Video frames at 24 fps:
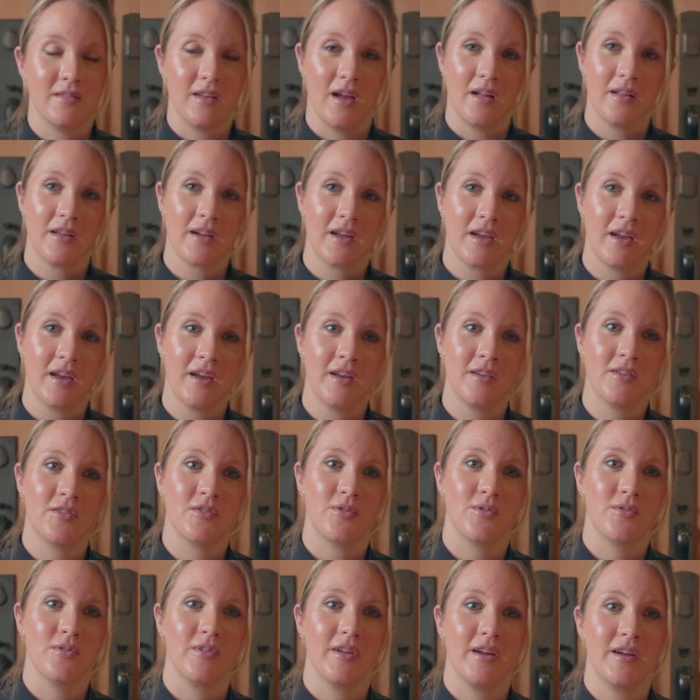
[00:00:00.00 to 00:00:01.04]
delicate,
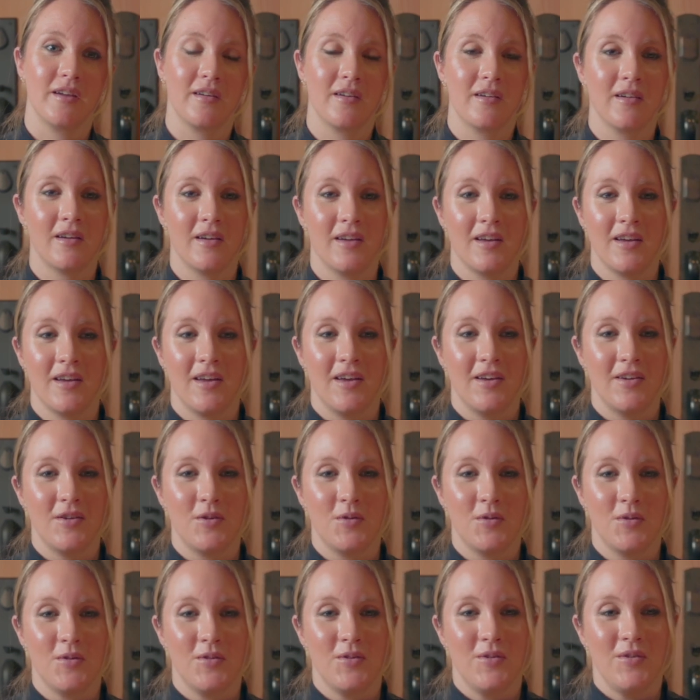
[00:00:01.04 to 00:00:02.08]
or like
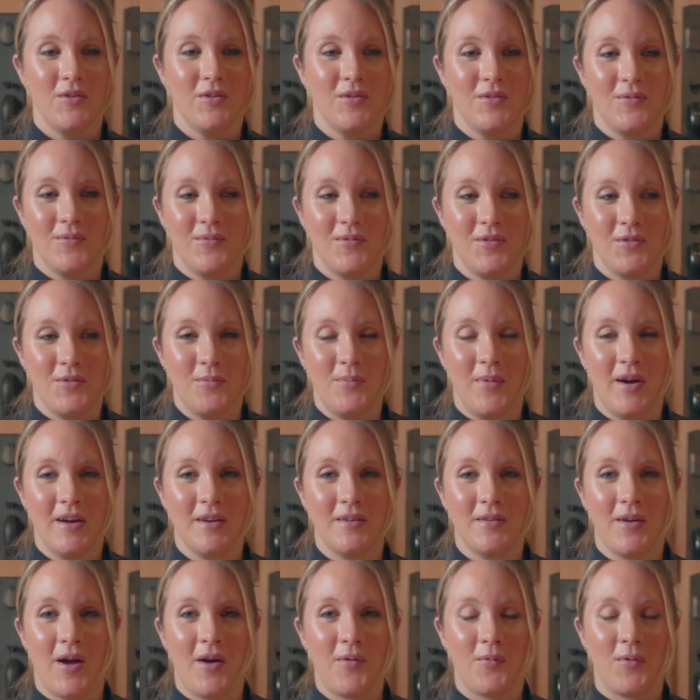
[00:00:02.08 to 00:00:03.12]
you
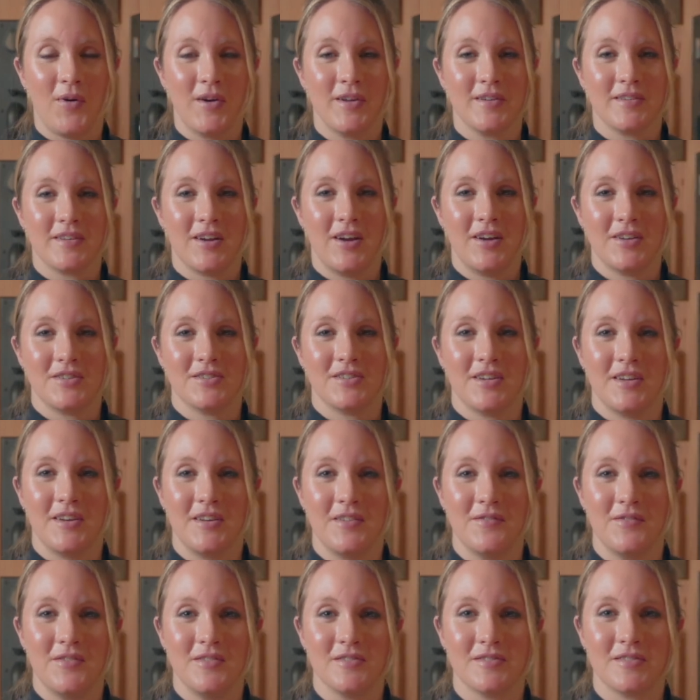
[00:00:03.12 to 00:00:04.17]
might not want to touch any
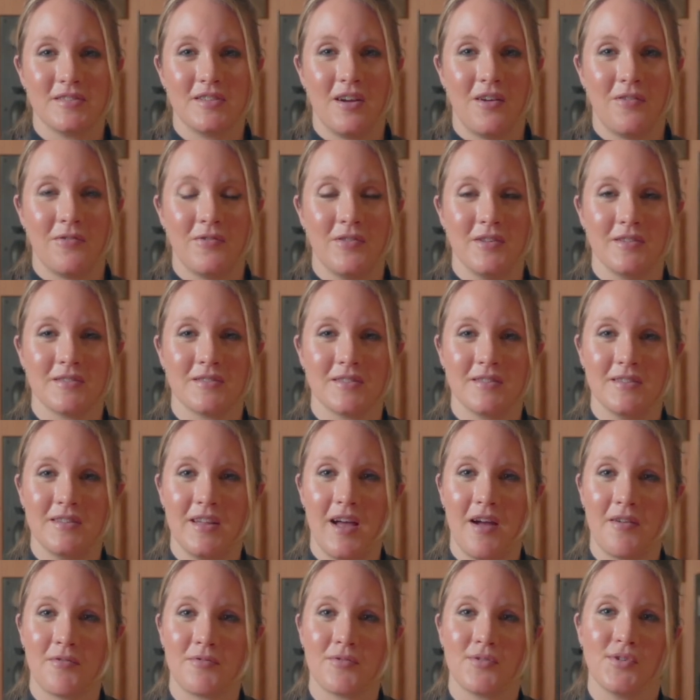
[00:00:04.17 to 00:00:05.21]
of the stuff that's in
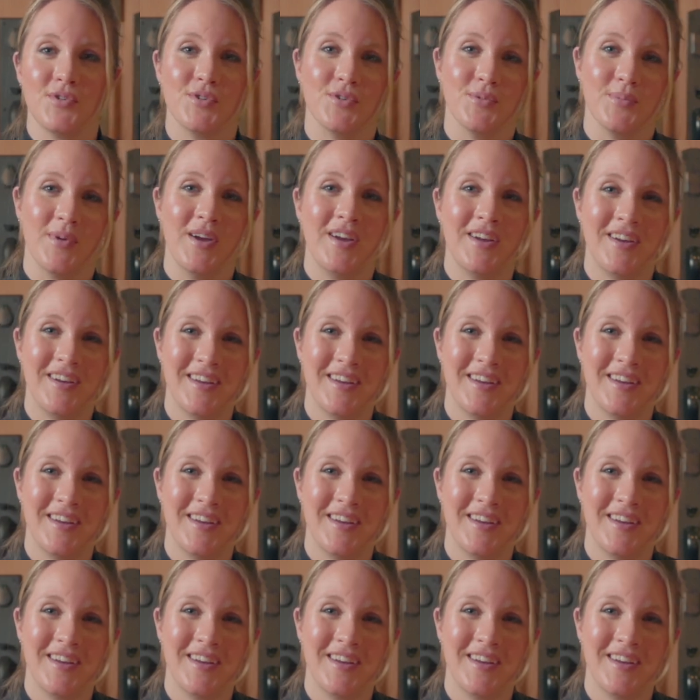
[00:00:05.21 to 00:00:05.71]
that room.